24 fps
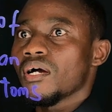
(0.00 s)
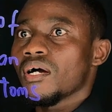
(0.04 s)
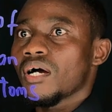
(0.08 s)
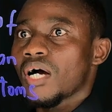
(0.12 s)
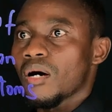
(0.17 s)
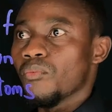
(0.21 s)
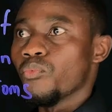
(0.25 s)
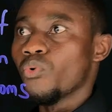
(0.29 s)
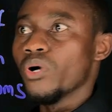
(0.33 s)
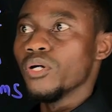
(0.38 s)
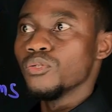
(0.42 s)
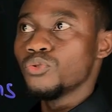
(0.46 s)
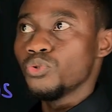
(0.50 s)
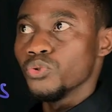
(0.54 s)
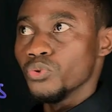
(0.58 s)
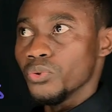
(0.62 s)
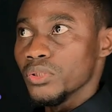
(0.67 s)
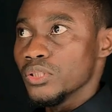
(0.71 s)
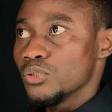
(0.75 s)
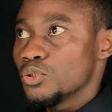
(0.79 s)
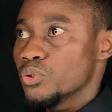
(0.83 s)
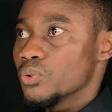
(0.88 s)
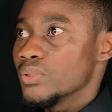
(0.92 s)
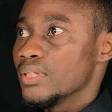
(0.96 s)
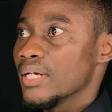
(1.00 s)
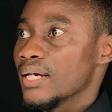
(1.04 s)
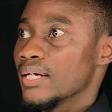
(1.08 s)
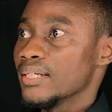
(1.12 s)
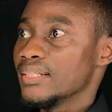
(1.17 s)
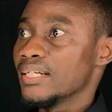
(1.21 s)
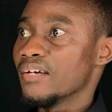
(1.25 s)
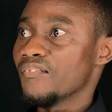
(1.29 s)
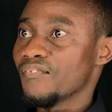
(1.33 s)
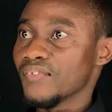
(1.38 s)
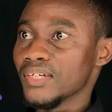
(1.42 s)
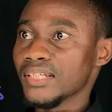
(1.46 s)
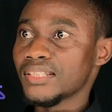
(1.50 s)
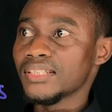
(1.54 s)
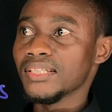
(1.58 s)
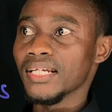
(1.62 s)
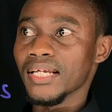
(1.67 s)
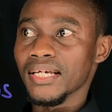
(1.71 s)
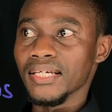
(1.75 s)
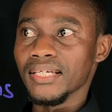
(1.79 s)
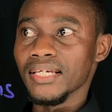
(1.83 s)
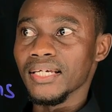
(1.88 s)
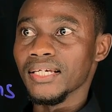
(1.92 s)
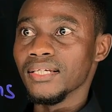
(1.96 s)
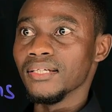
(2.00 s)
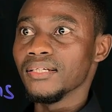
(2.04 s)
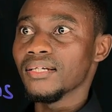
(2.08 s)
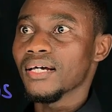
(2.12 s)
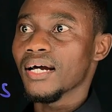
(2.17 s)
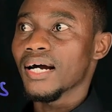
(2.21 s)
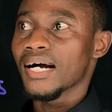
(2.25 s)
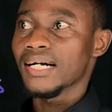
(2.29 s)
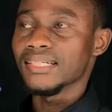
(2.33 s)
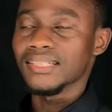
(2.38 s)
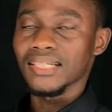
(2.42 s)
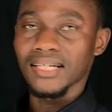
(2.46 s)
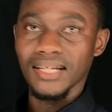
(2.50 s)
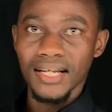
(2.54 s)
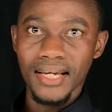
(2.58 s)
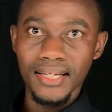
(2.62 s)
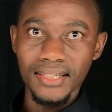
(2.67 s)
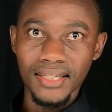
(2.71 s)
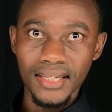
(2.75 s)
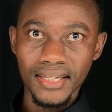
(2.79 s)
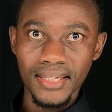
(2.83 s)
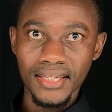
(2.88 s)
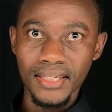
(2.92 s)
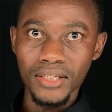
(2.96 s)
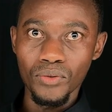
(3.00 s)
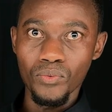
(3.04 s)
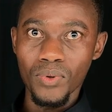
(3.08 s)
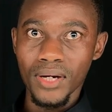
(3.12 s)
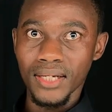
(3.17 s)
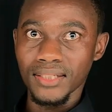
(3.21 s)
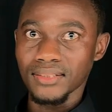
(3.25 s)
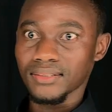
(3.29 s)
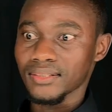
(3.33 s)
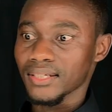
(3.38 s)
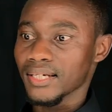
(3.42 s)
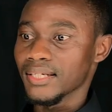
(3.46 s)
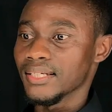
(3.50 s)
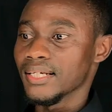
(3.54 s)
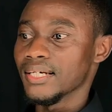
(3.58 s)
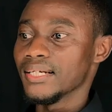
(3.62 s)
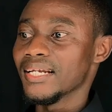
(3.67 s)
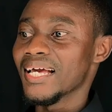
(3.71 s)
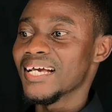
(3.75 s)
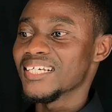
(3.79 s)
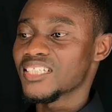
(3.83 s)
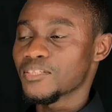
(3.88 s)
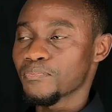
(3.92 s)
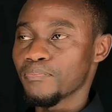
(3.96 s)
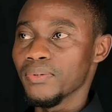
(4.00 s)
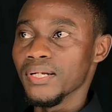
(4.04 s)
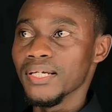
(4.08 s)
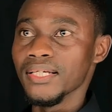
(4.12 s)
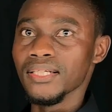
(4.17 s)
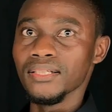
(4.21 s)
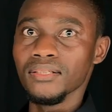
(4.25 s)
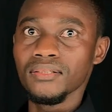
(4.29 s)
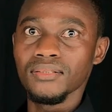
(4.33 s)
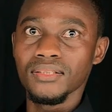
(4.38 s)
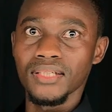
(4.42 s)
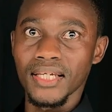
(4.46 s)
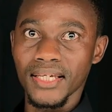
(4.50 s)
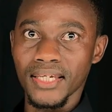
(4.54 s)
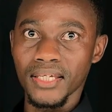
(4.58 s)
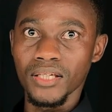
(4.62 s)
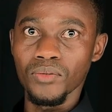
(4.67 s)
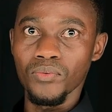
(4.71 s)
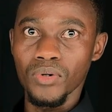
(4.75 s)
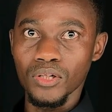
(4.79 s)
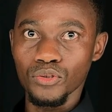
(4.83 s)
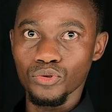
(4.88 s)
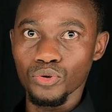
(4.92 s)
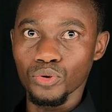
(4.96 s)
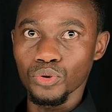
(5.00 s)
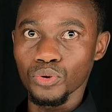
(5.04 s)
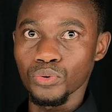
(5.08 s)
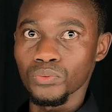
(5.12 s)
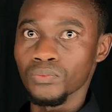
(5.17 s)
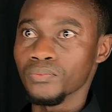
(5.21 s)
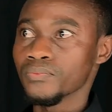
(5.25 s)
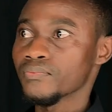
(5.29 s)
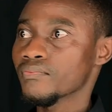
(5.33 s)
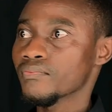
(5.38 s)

I'm going to read through the definition again, underline the keywords, and then explain the keywords to you.